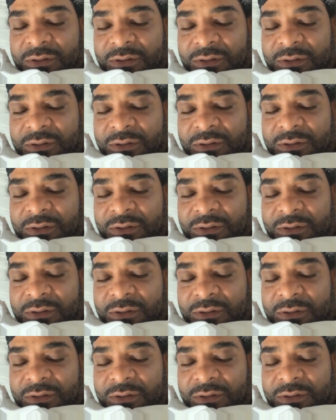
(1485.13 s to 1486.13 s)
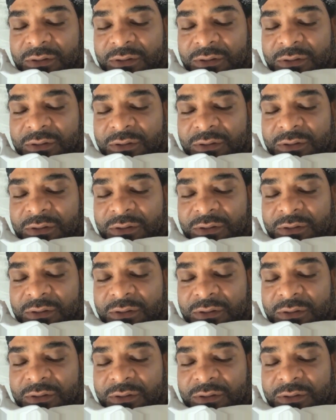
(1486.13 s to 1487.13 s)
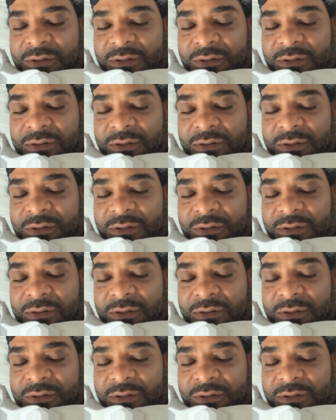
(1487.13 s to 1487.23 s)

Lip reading: (silence)